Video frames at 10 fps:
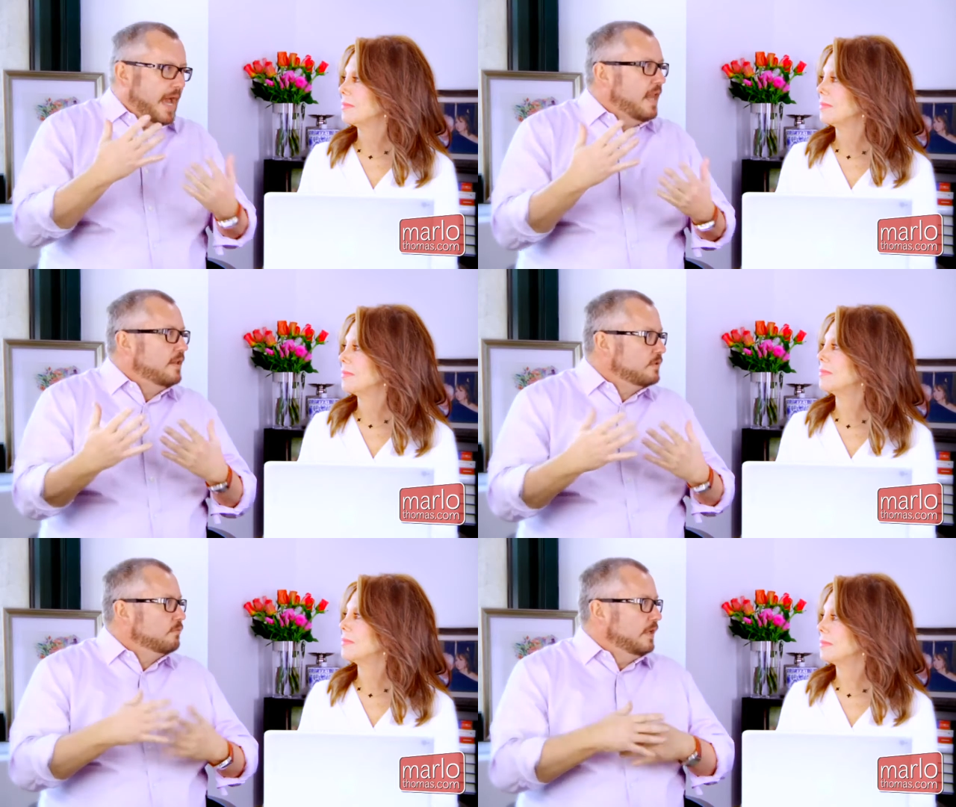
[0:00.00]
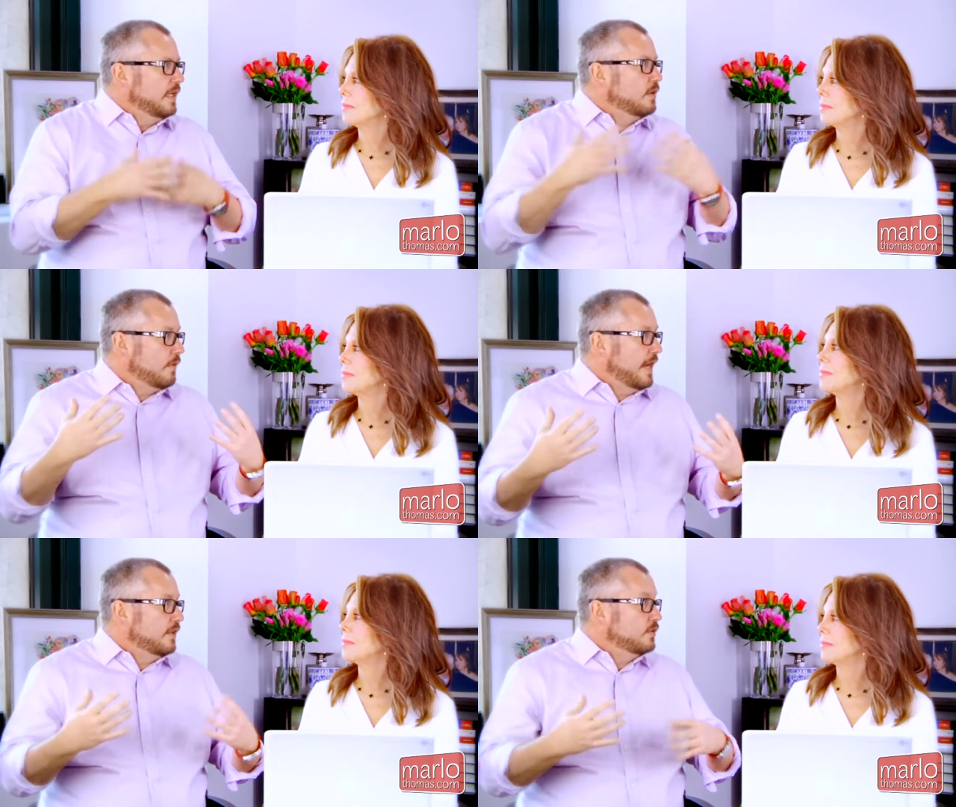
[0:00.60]
Speaker 1: balance will really
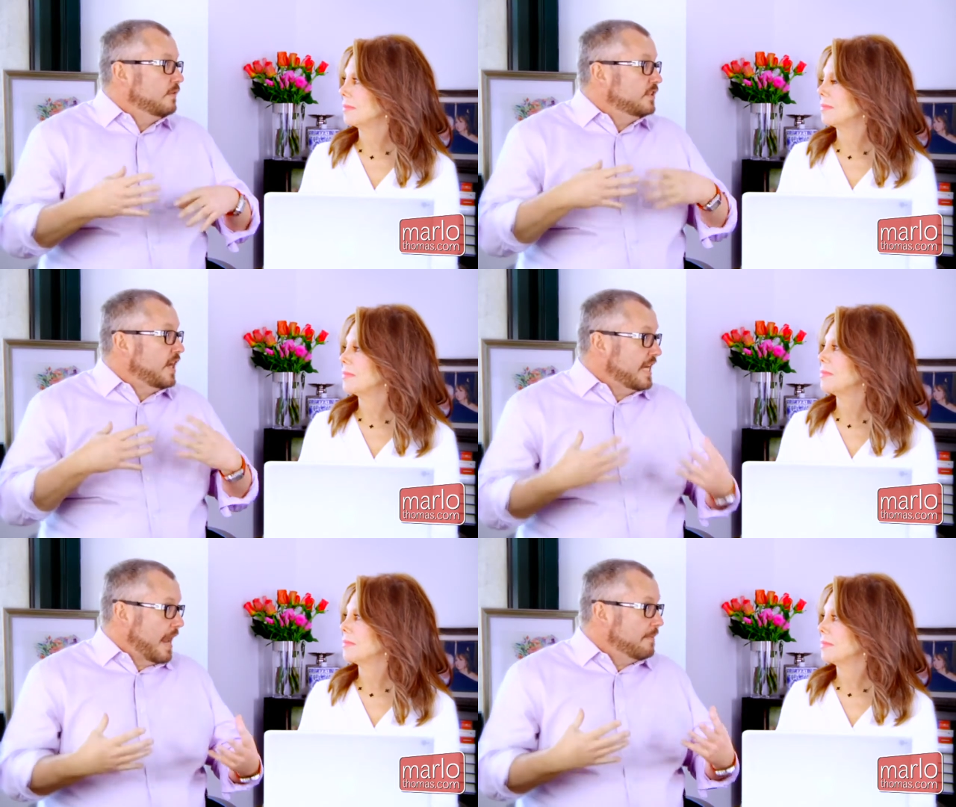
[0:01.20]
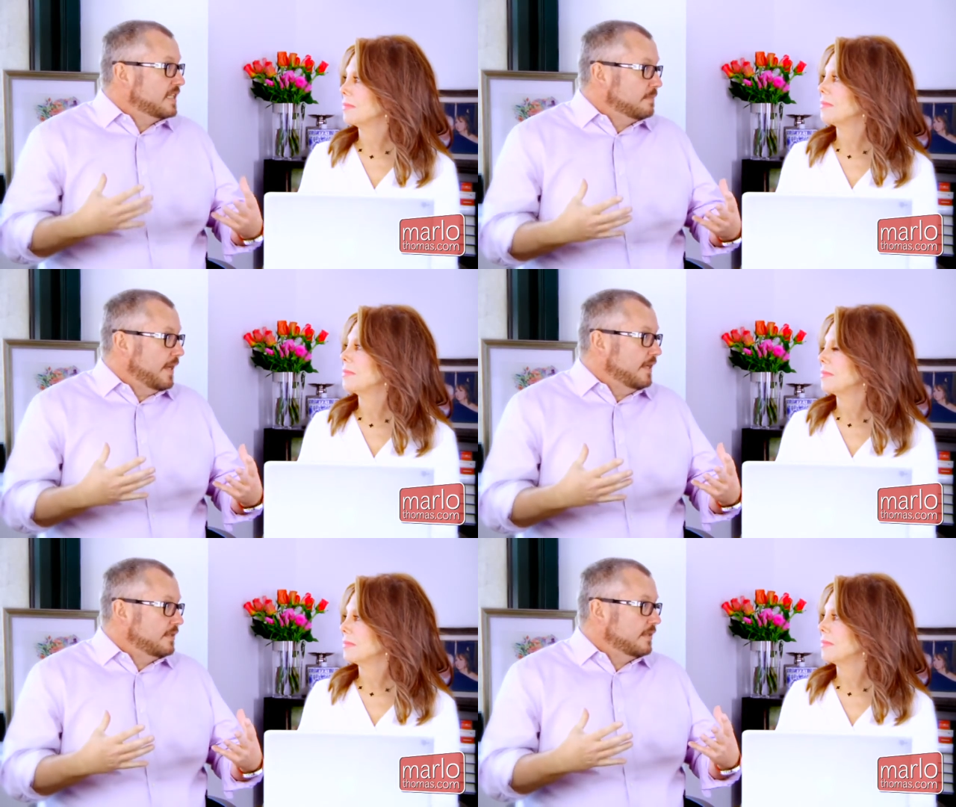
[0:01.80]
create a sort of a dynamic
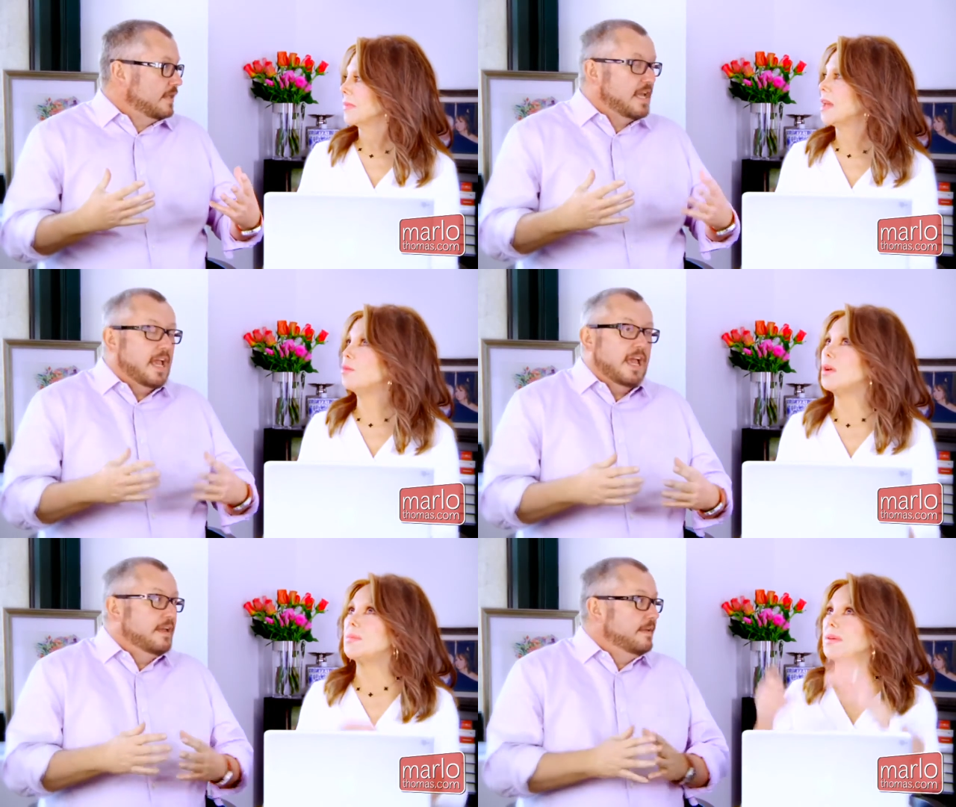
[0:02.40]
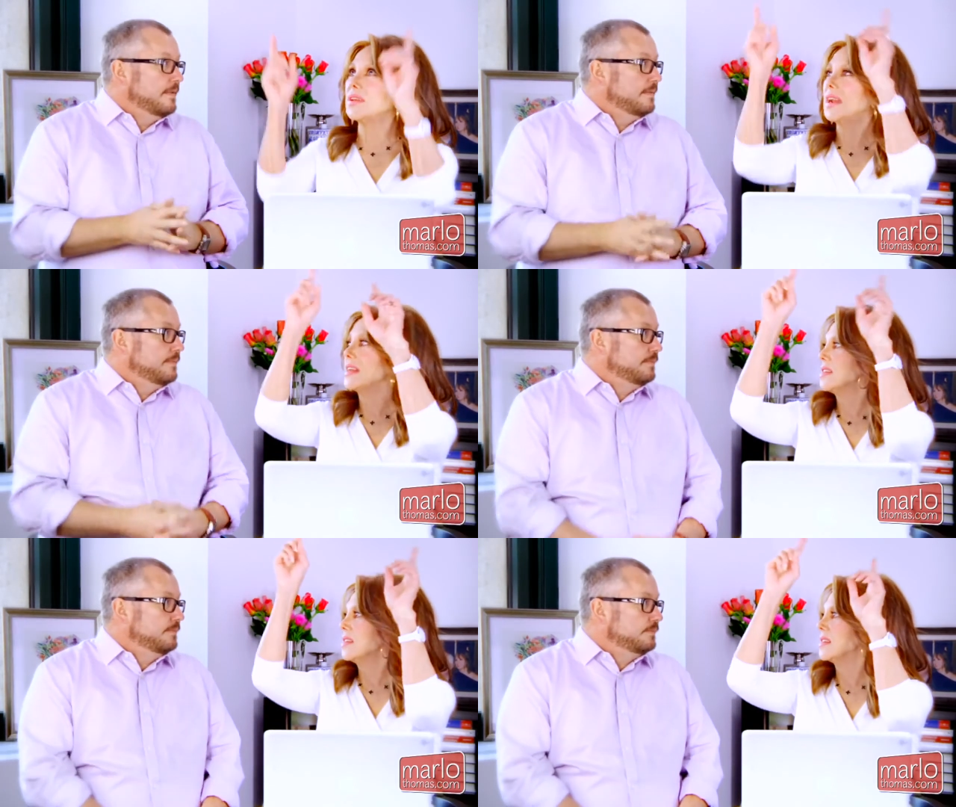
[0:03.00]
space. And what
Speaker 2: about the
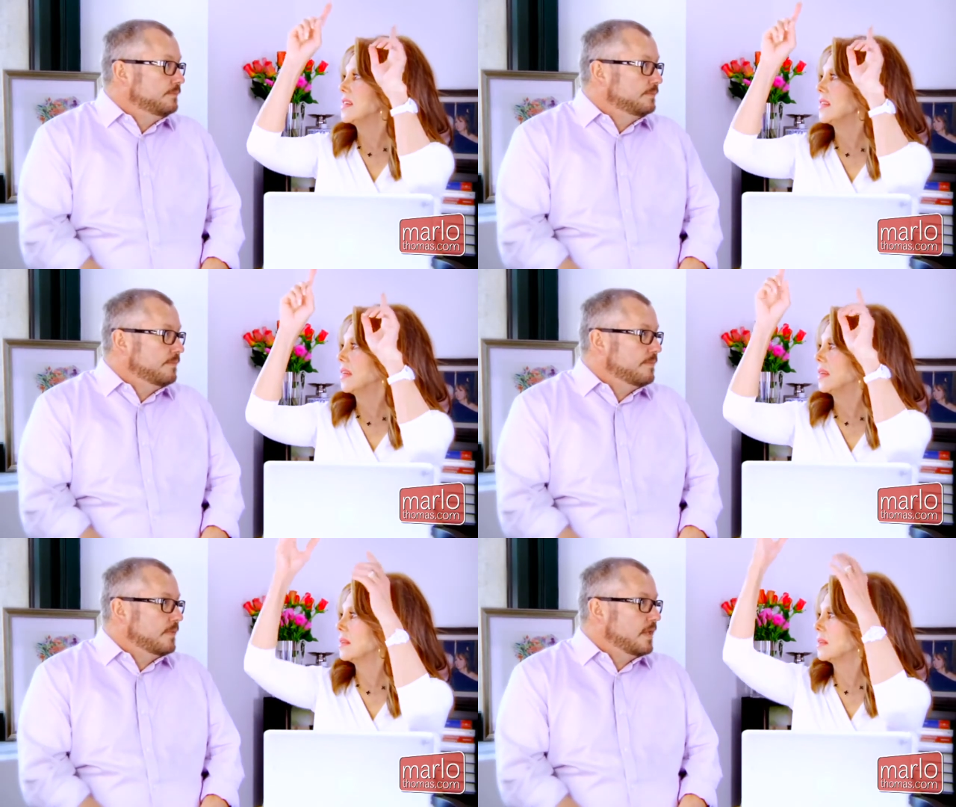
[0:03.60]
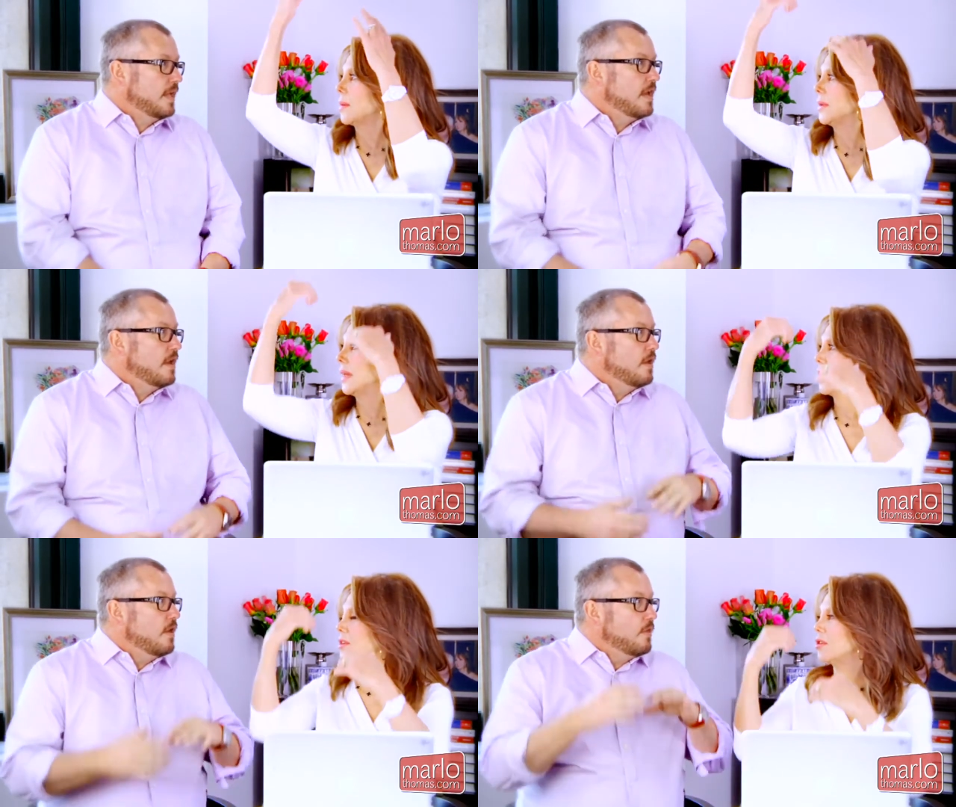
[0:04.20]
lights in the ceiling coming
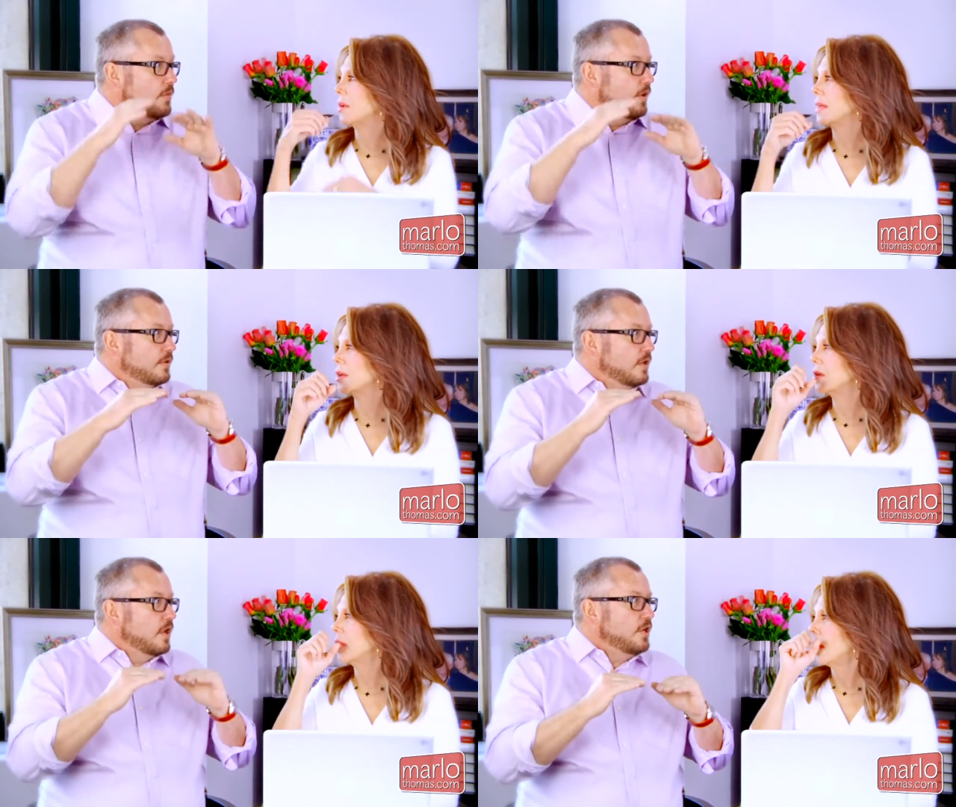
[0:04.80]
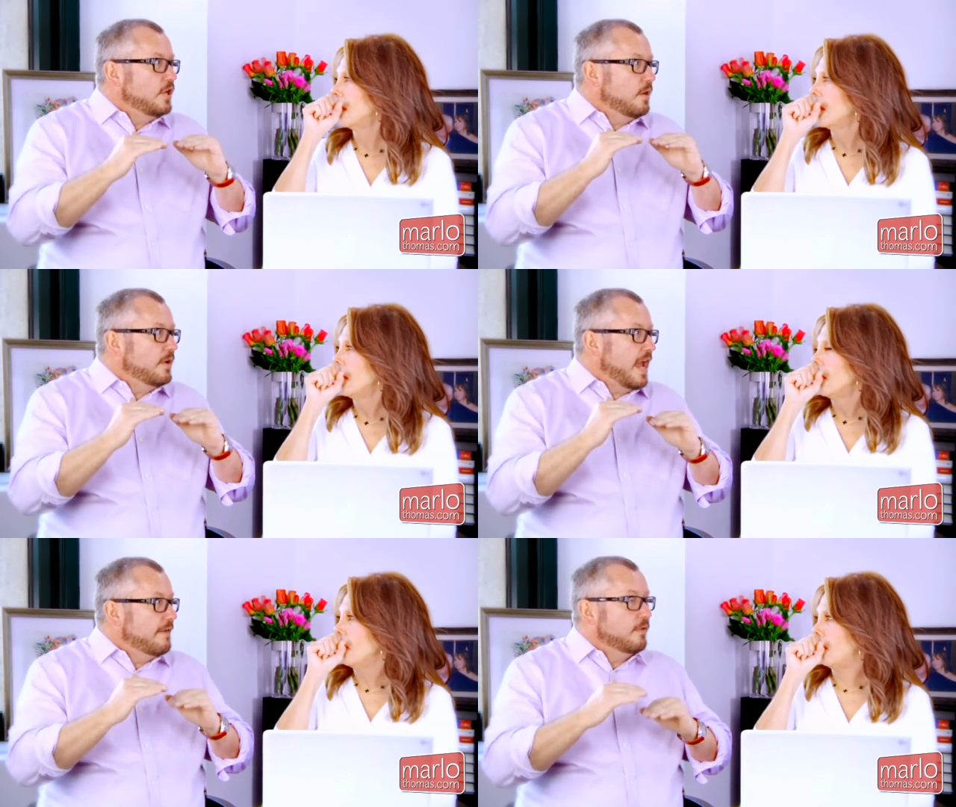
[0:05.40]
down? You don't,
Speaker 1: you don't
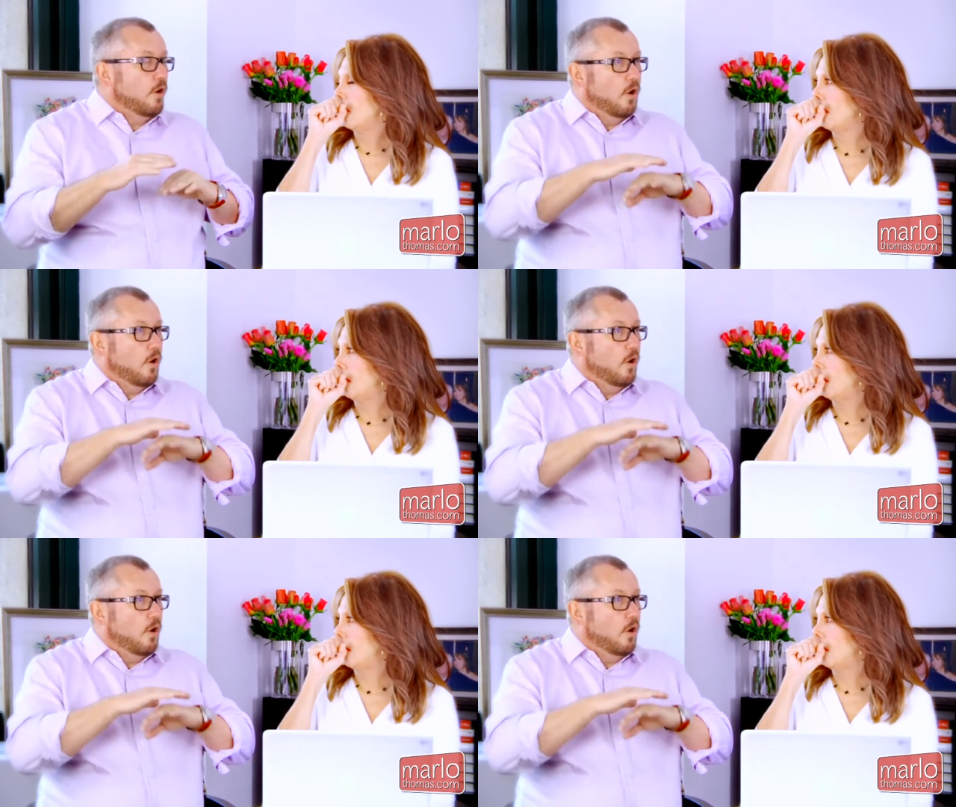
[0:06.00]
want to have